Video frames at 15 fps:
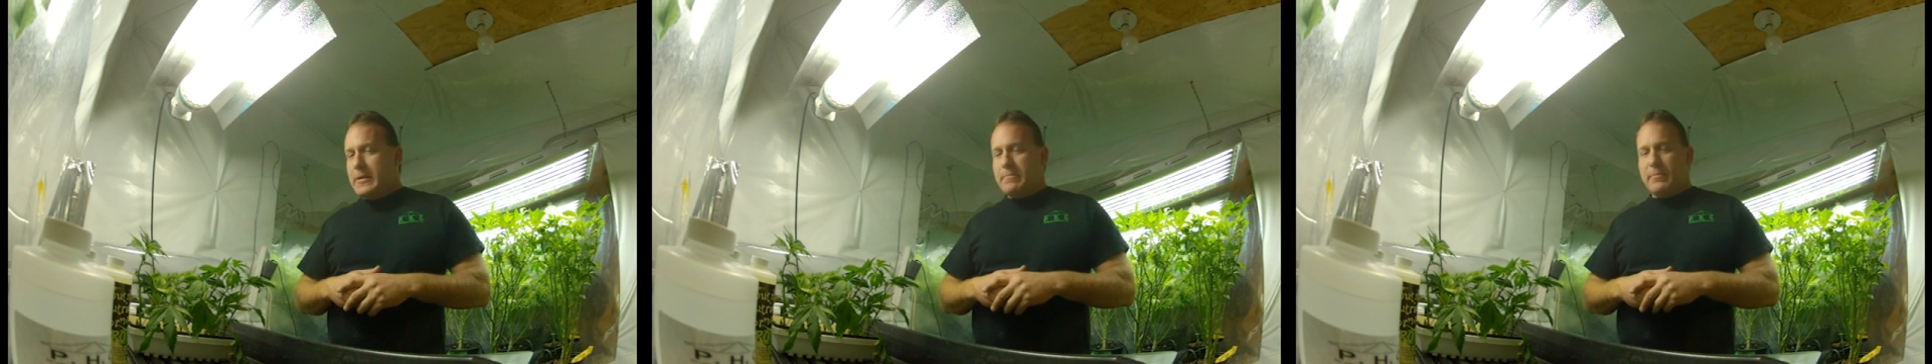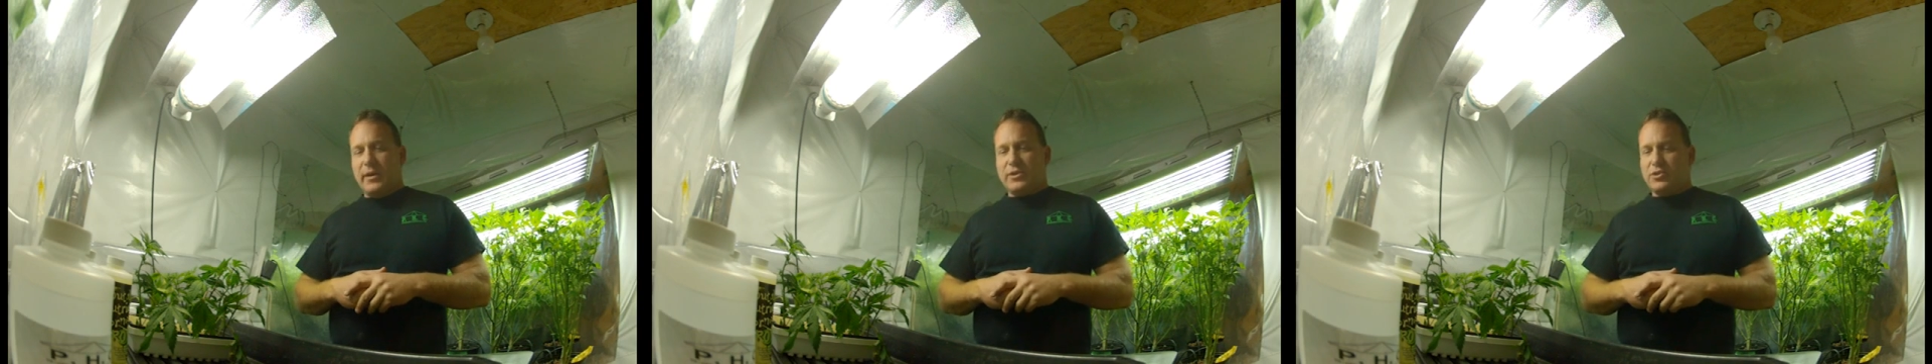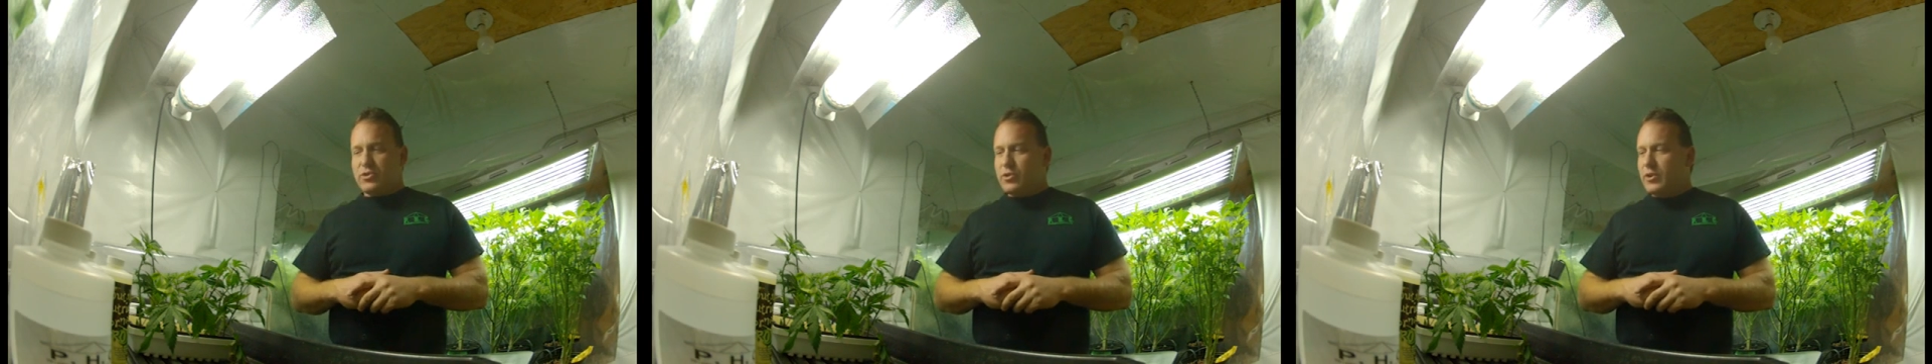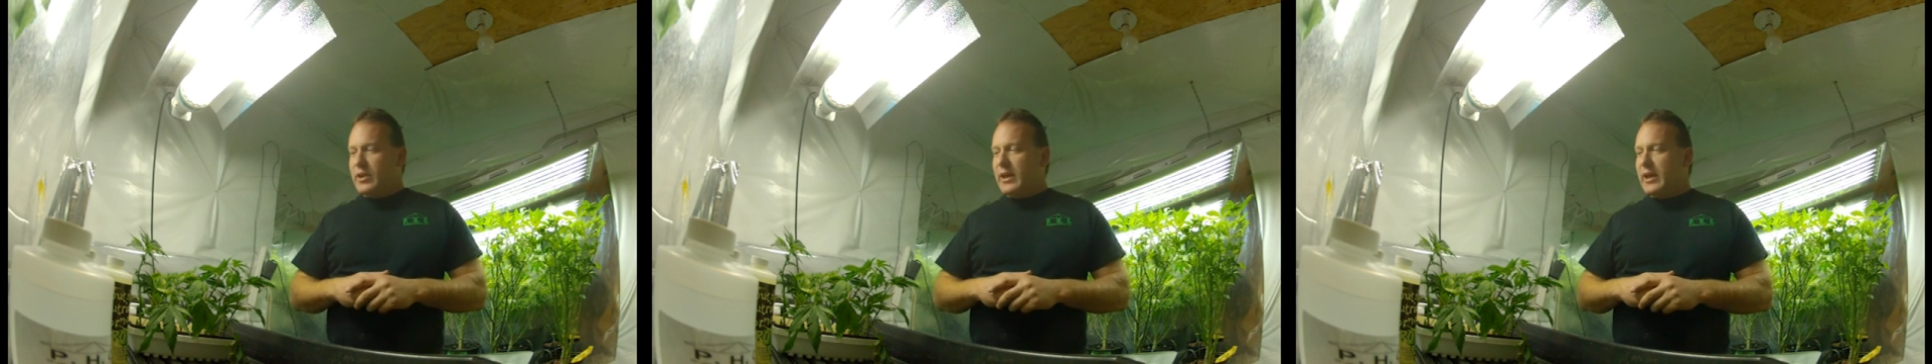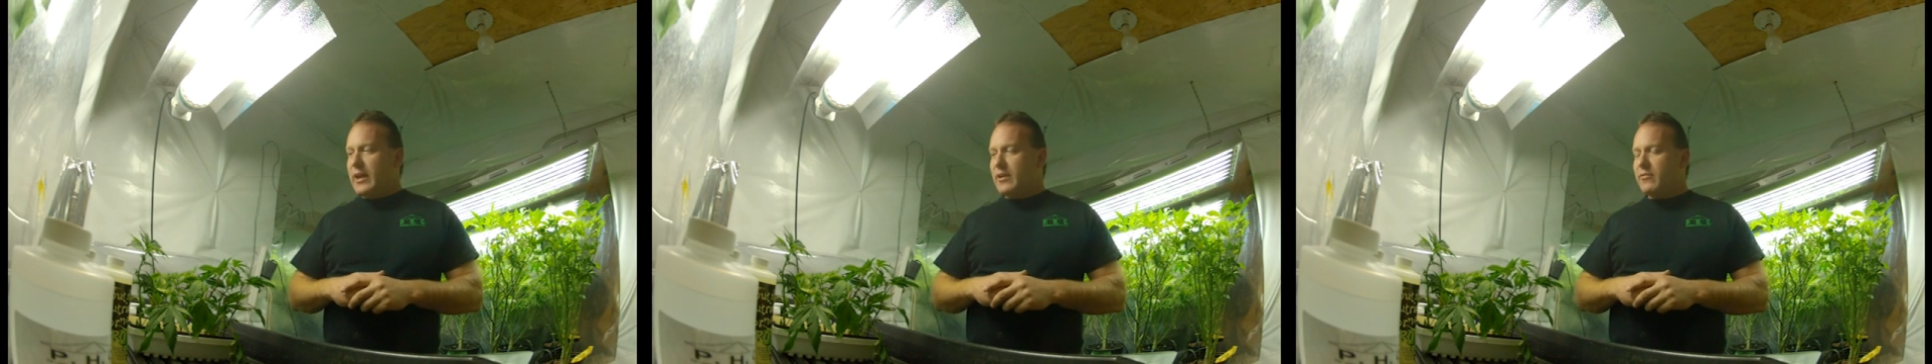make sure you
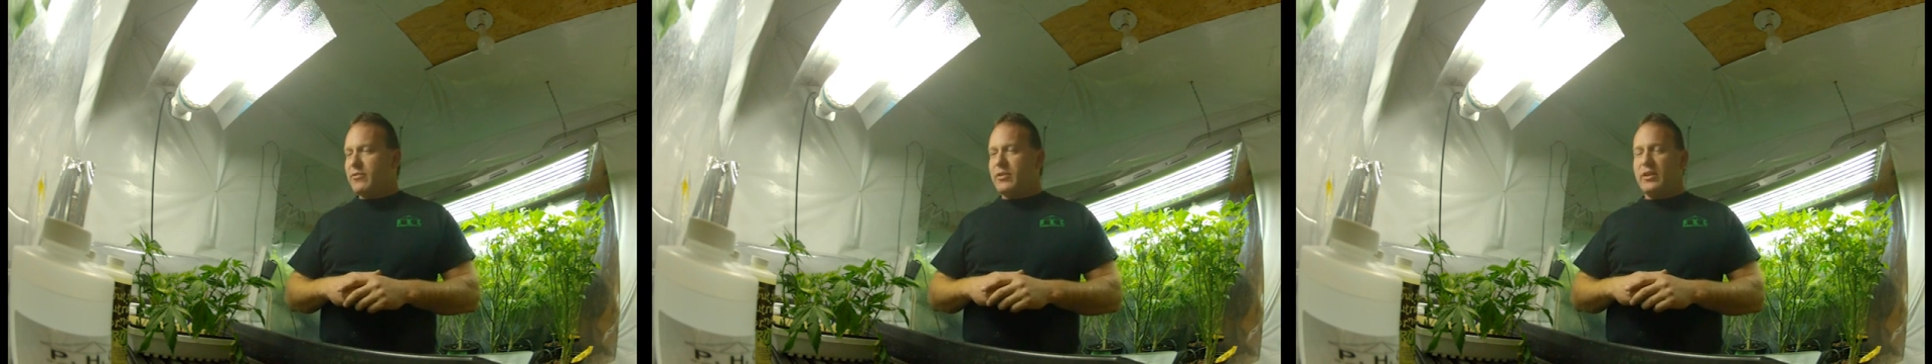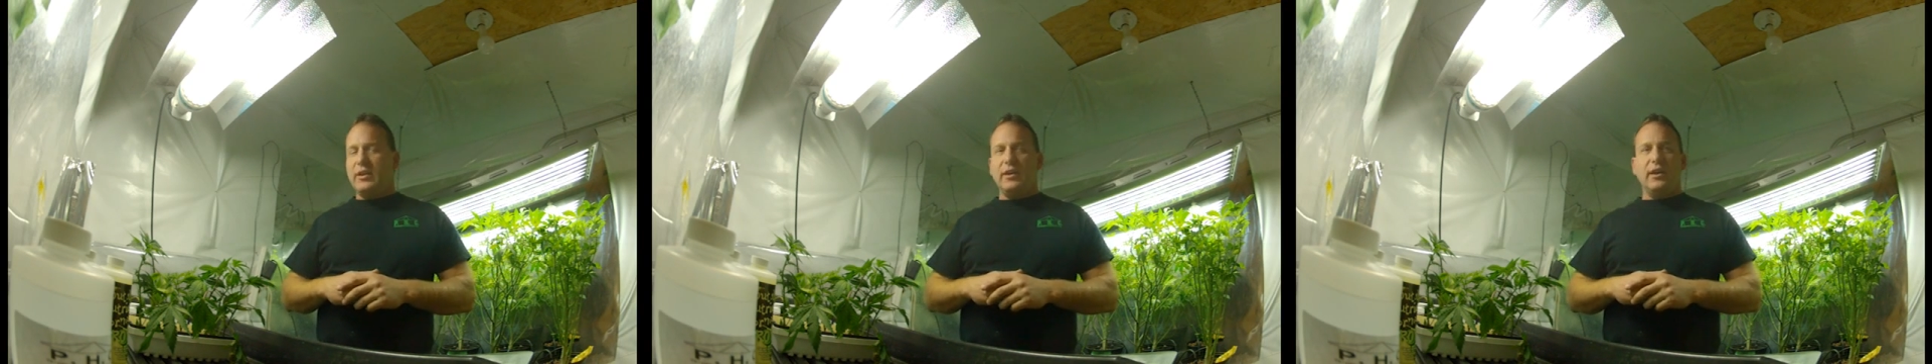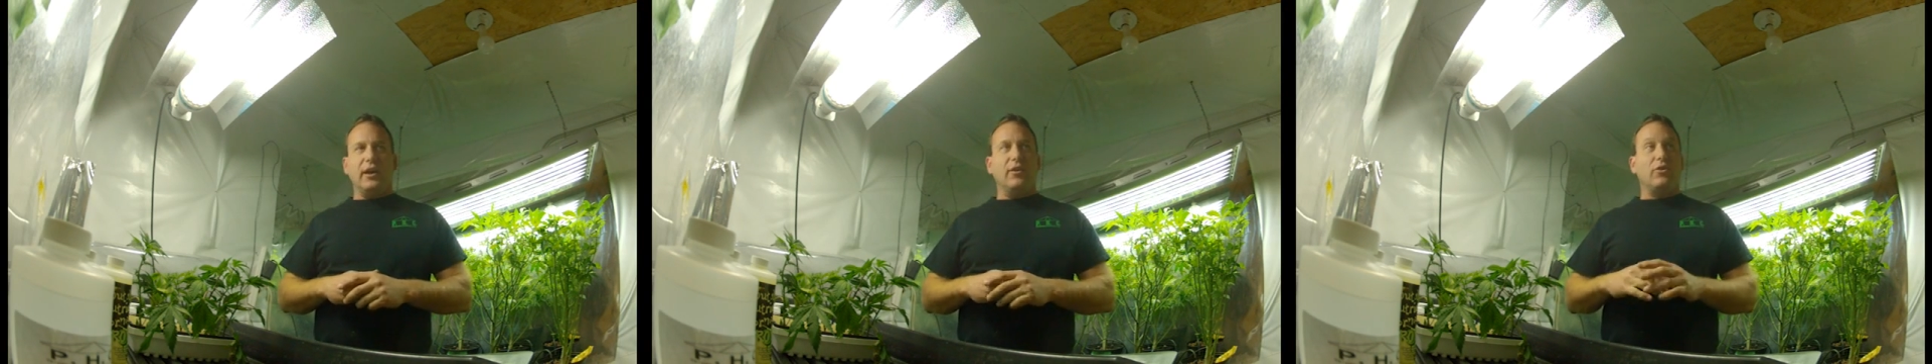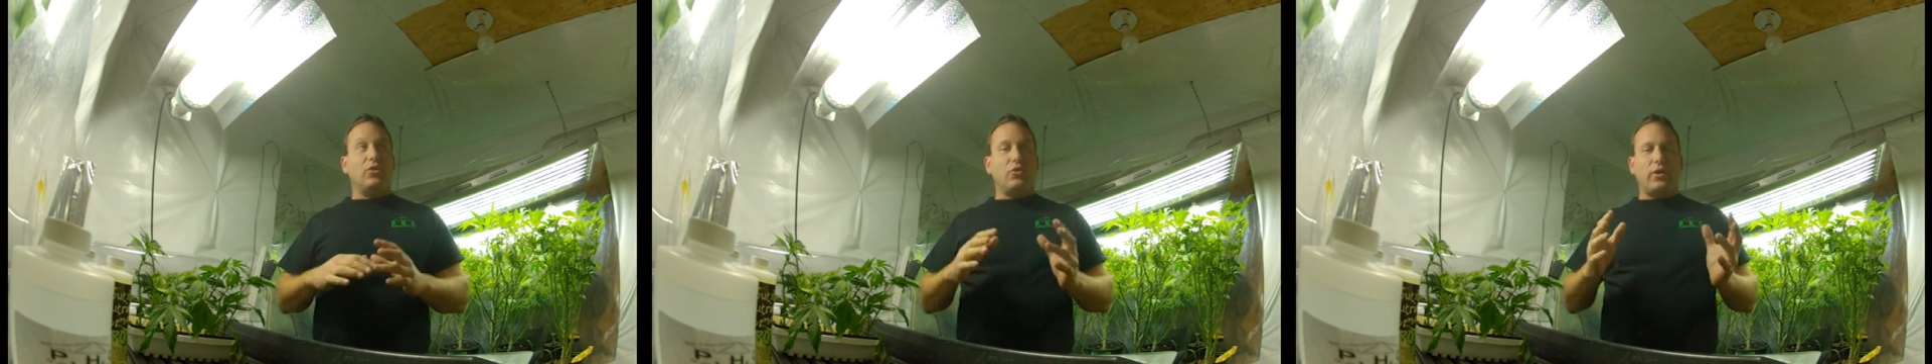have the